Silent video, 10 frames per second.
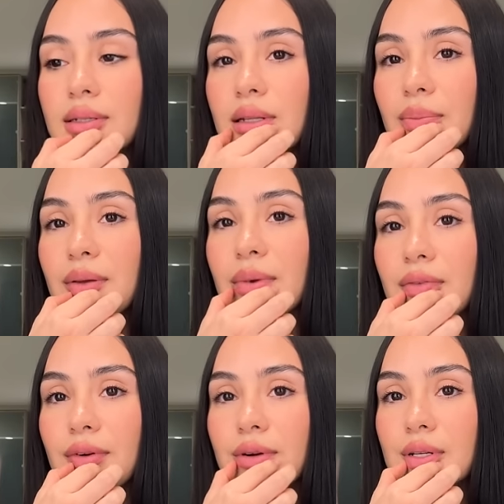let me get my
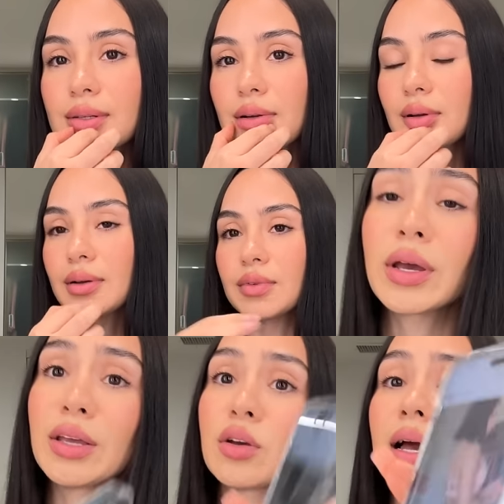phone because I don't have
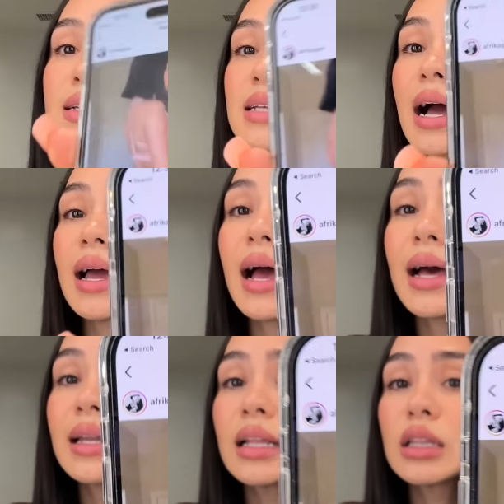the. You guys, I
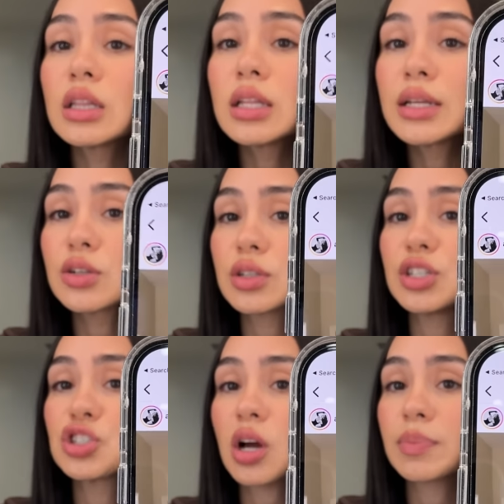had literally
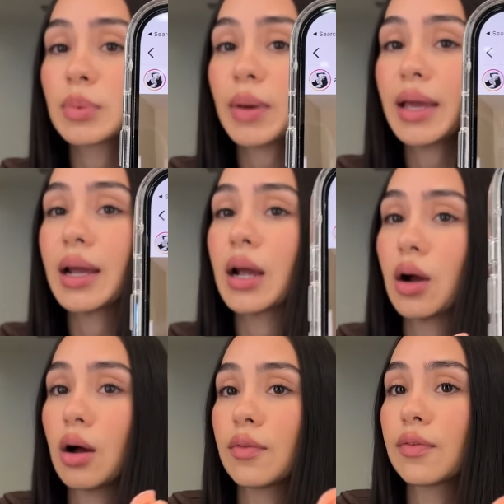chopped my hair off.